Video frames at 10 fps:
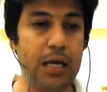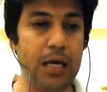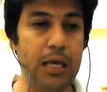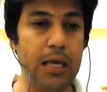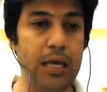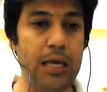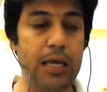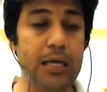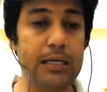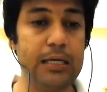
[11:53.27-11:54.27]
A A
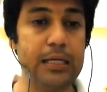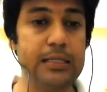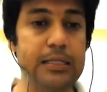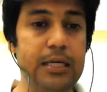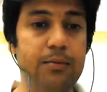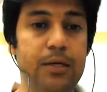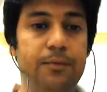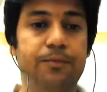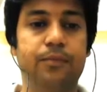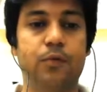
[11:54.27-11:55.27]
D C A B.
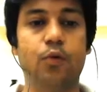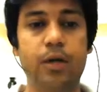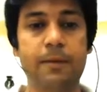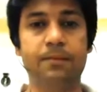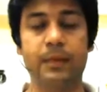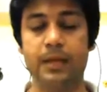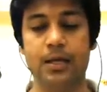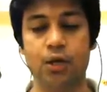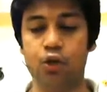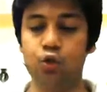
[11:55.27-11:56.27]
Okay,
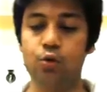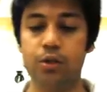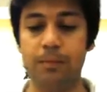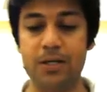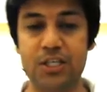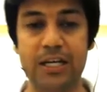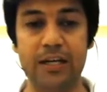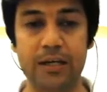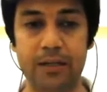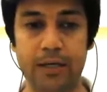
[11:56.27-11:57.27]
so the machine did
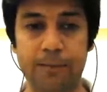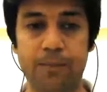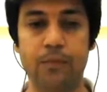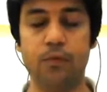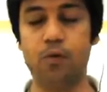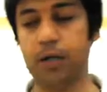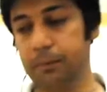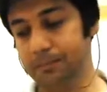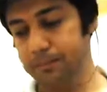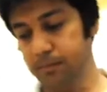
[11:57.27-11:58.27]
that. Okay,
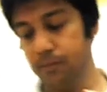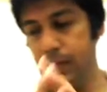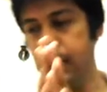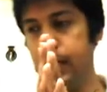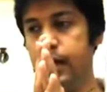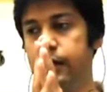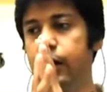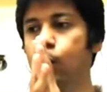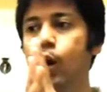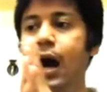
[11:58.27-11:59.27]

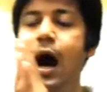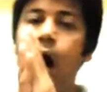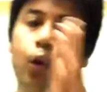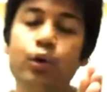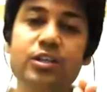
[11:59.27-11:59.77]
now how does a